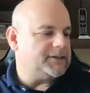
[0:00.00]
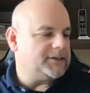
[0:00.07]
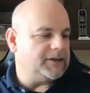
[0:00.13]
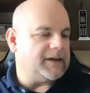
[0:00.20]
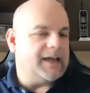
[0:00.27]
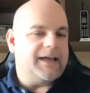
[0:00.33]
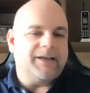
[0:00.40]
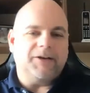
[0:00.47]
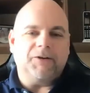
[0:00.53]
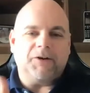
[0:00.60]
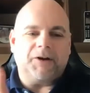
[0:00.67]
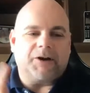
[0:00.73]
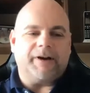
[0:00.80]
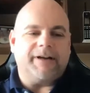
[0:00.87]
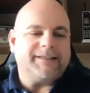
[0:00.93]
you, you know,
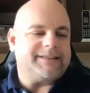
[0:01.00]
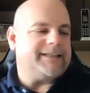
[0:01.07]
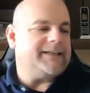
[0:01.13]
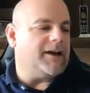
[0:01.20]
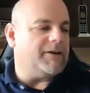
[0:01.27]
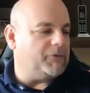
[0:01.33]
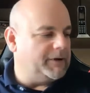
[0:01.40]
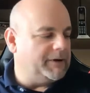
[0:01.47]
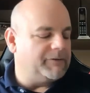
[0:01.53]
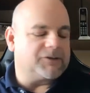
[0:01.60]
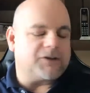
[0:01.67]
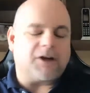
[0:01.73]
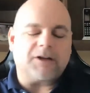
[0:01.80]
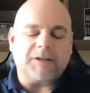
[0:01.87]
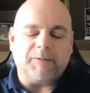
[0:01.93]
crazy enough, we never
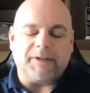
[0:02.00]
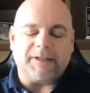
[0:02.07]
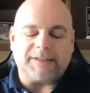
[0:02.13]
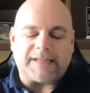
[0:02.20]
talked about this.